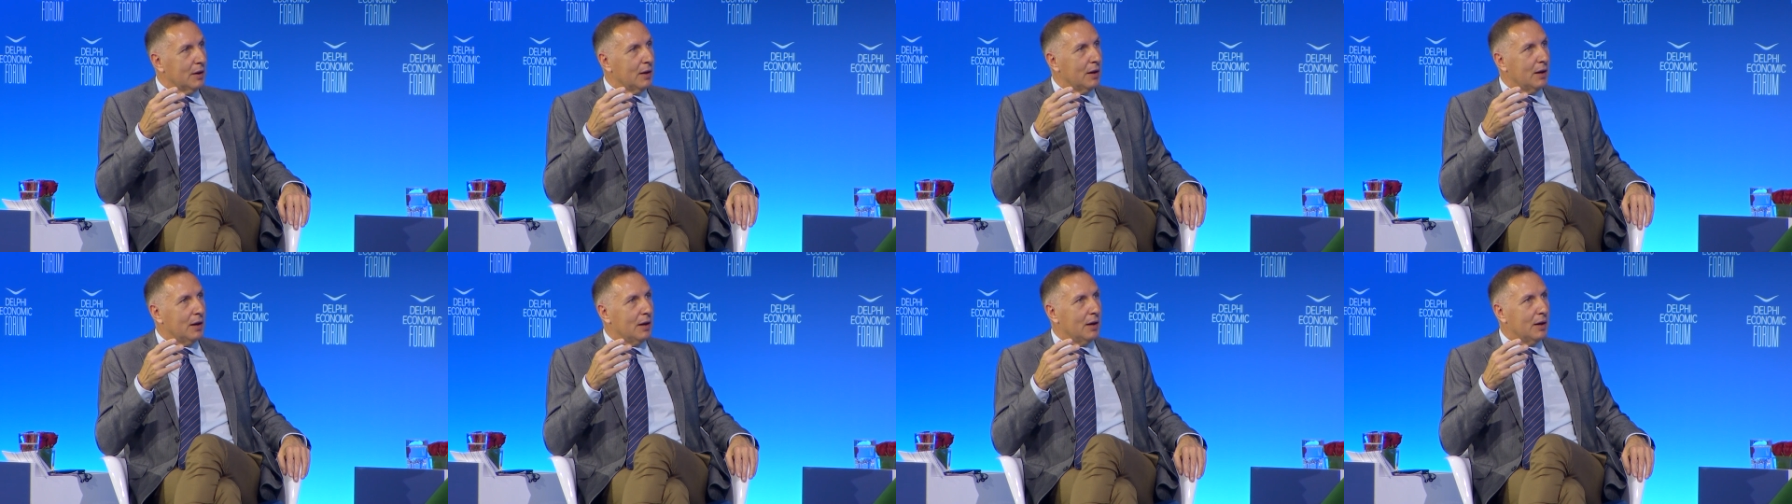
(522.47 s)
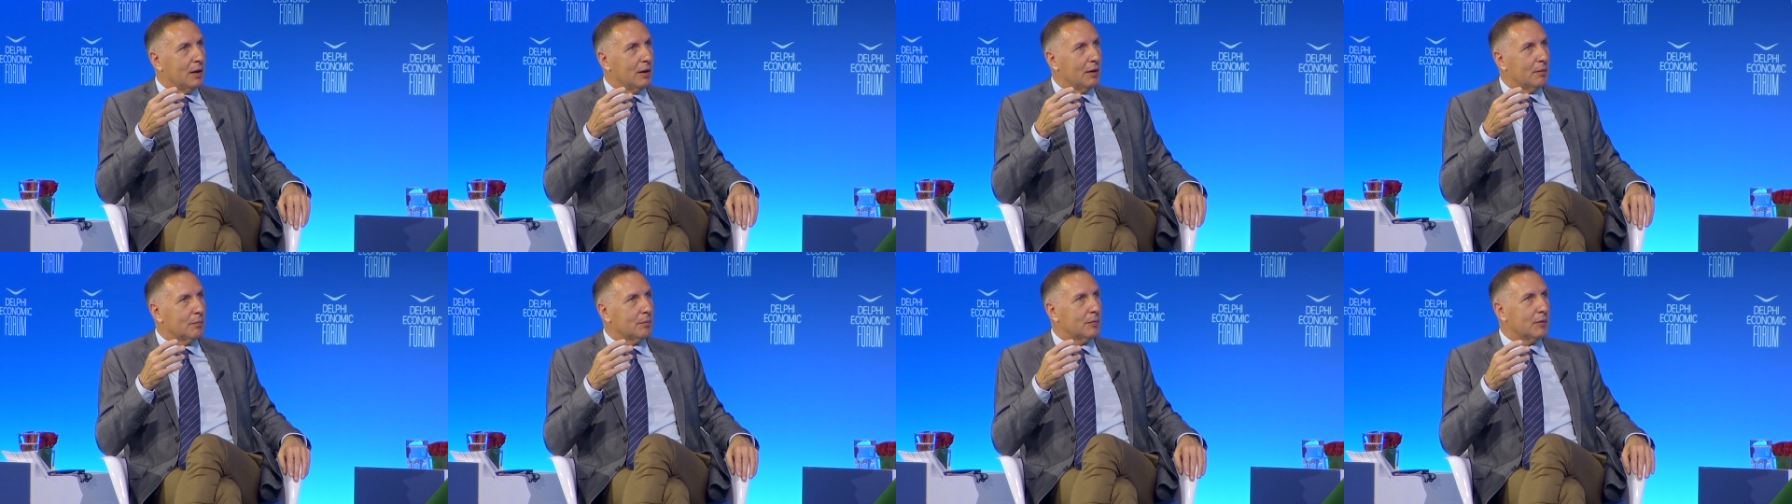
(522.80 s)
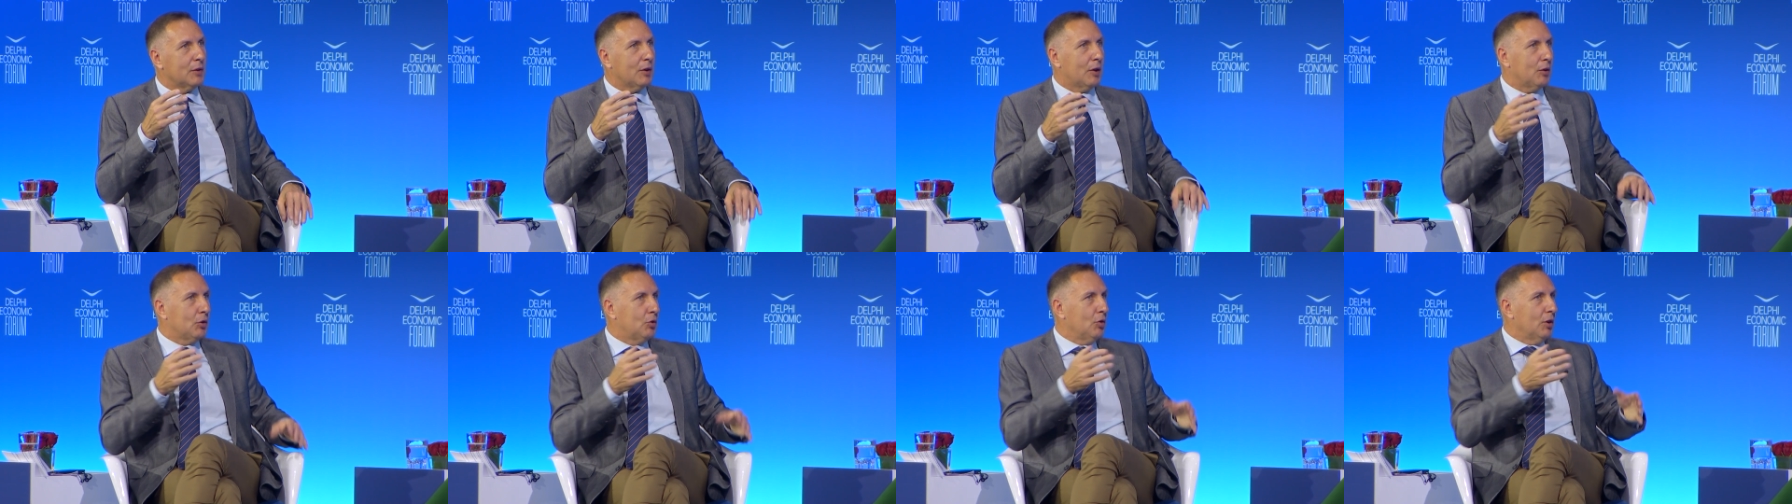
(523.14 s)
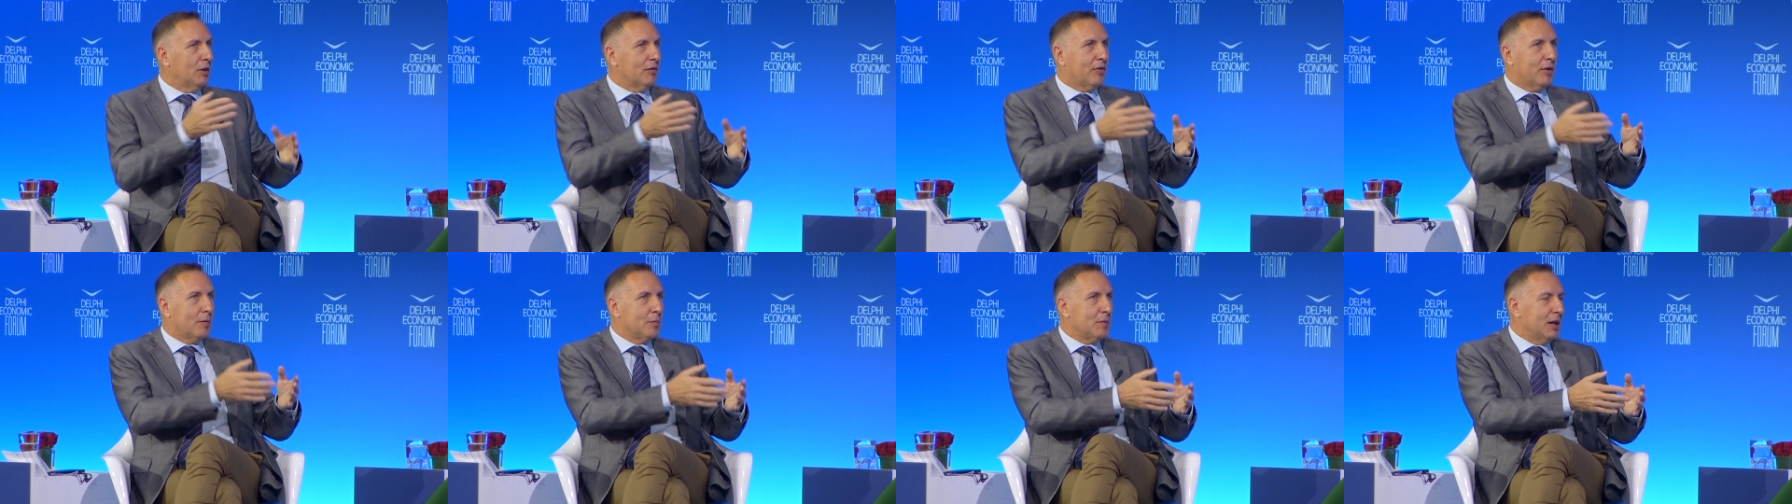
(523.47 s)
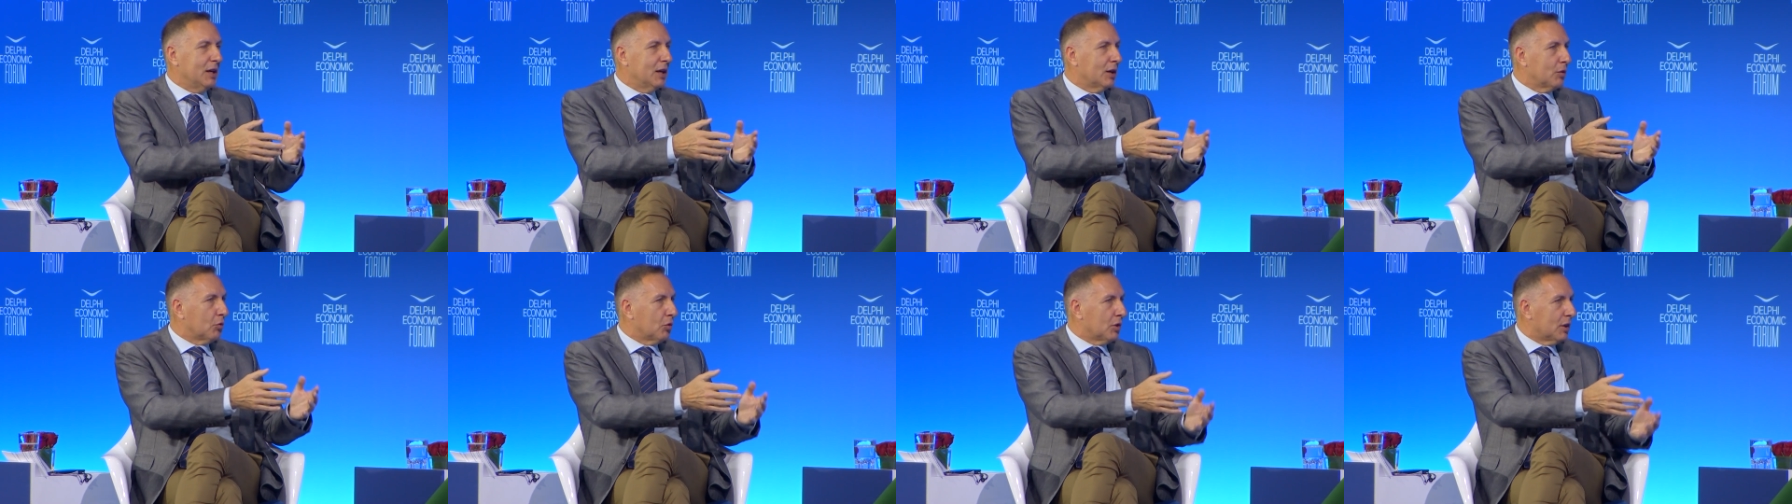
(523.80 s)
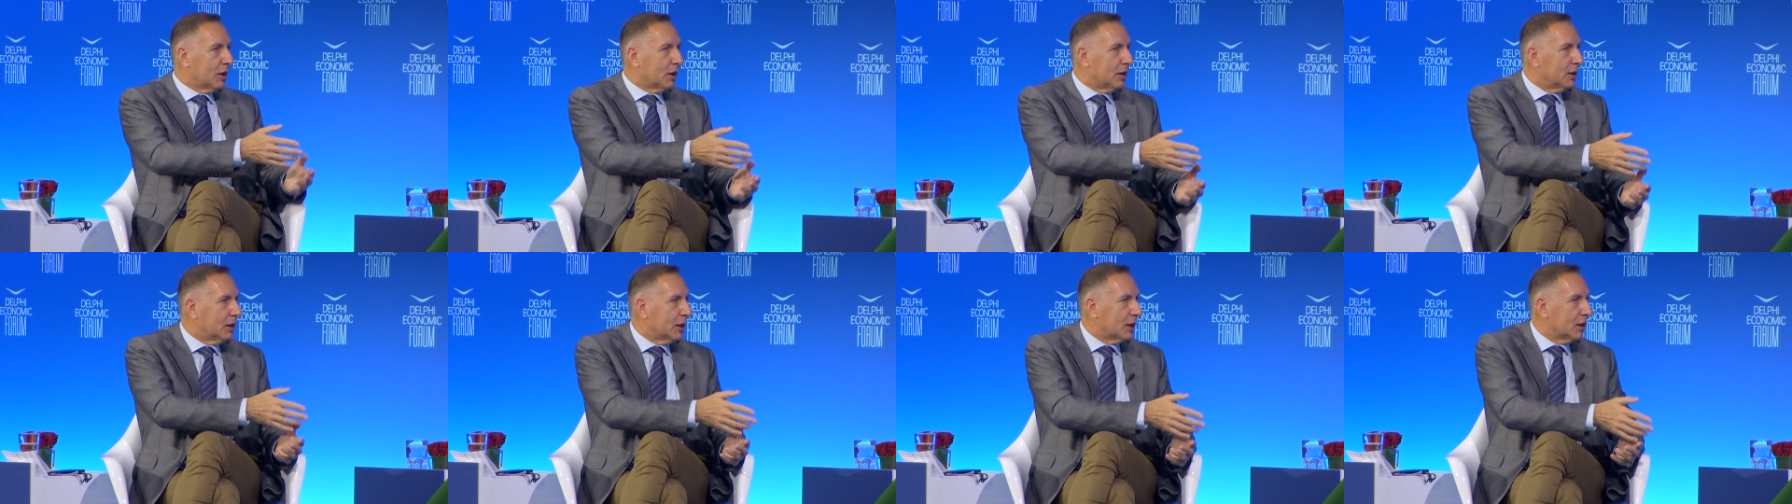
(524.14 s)
Uh, you're familiar with
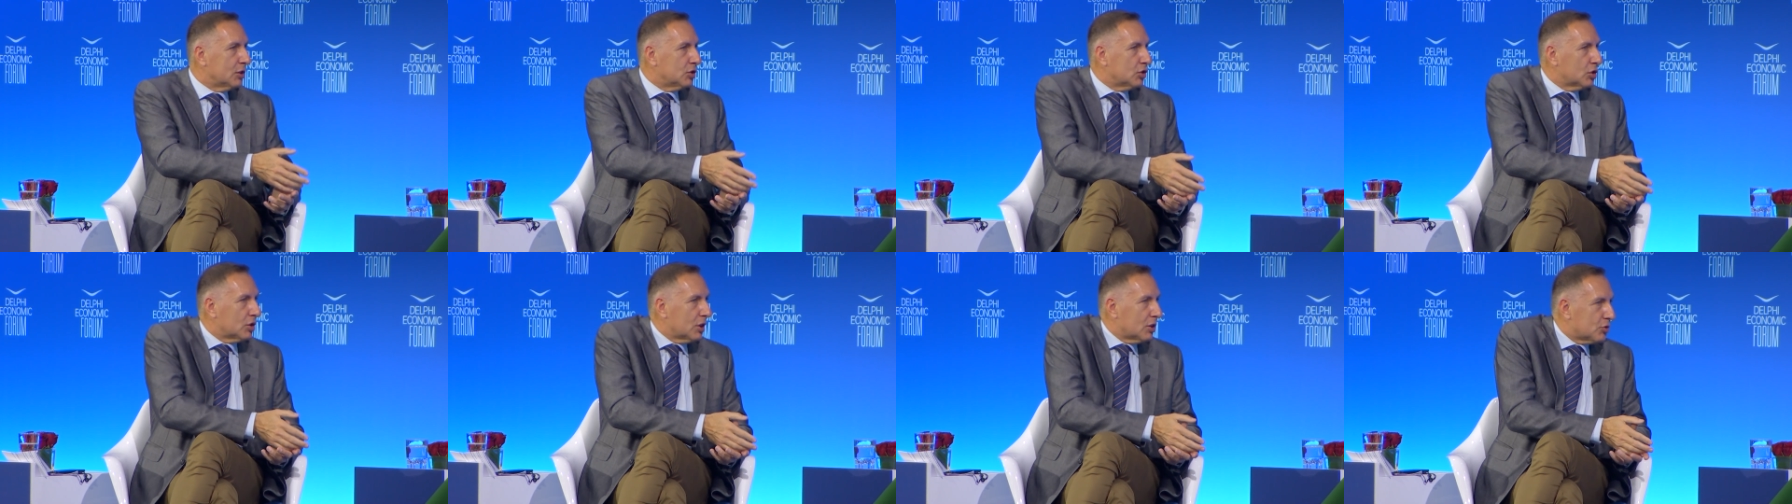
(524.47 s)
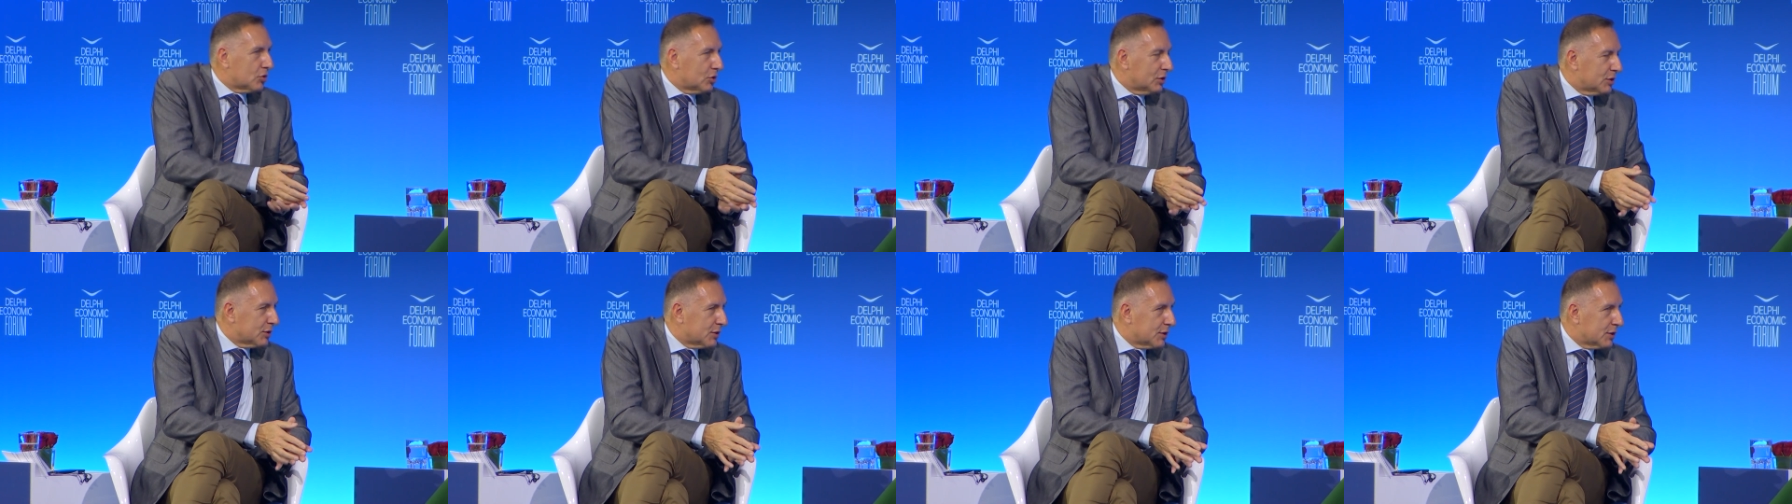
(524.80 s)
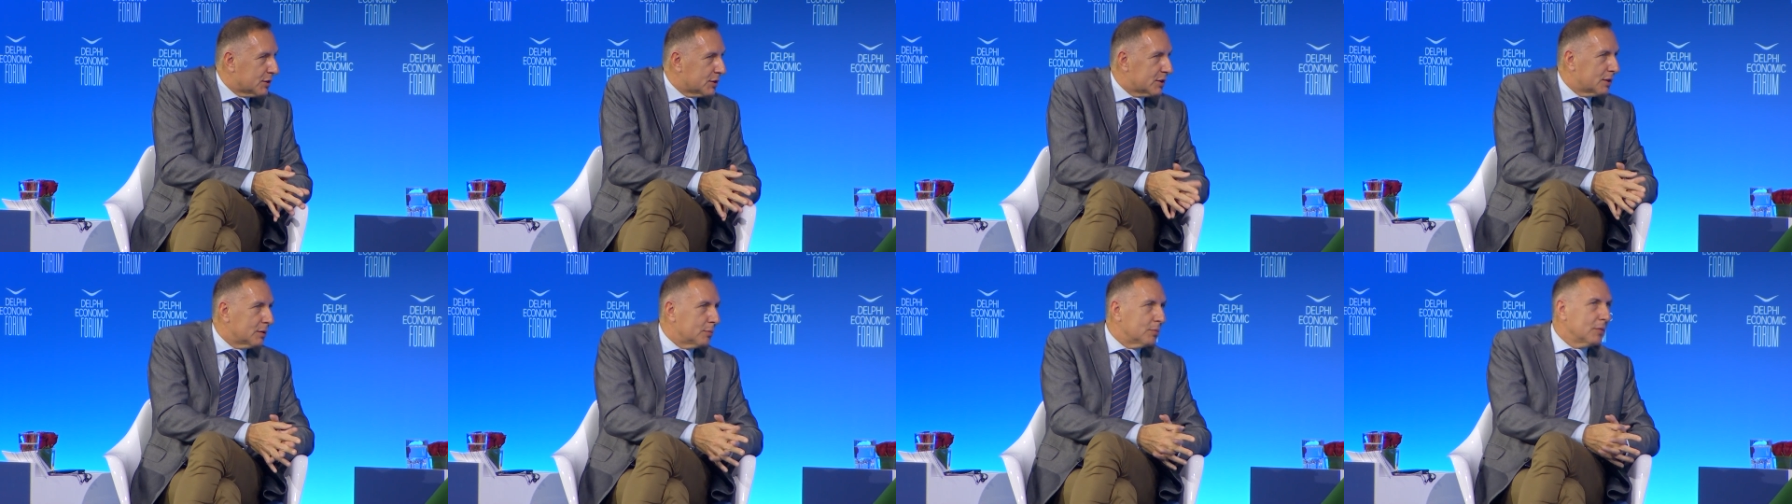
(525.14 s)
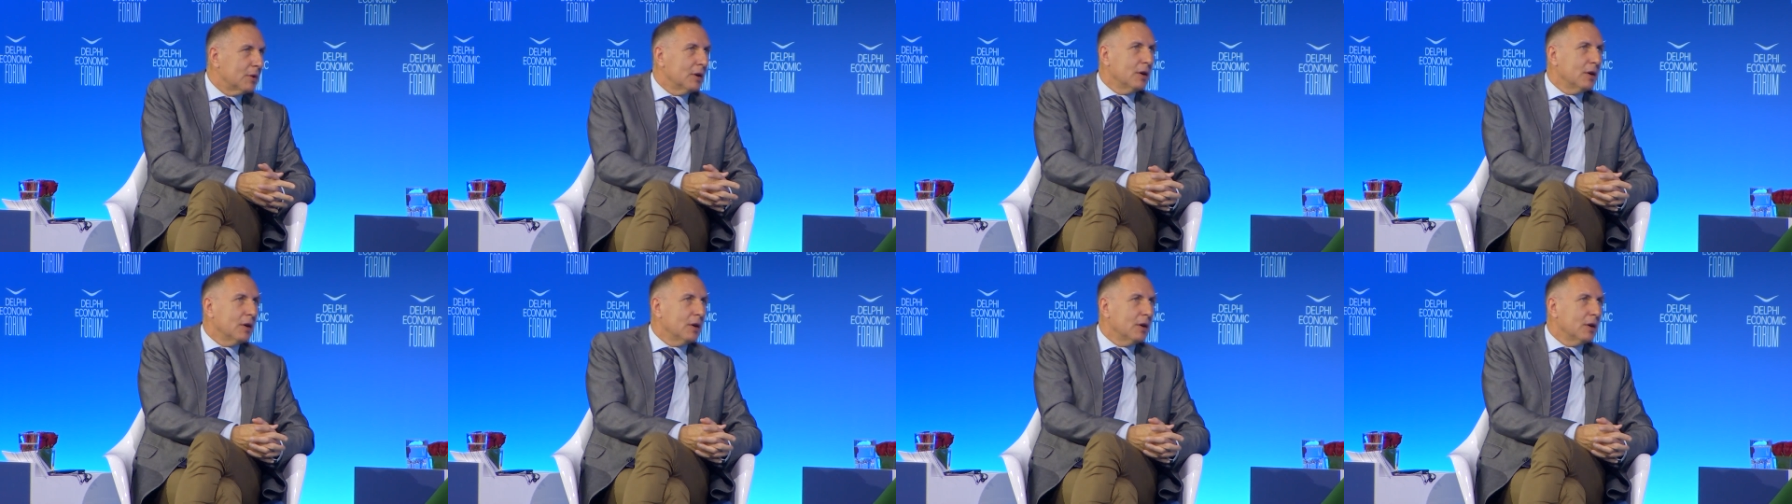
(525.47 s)
the Greek educational system.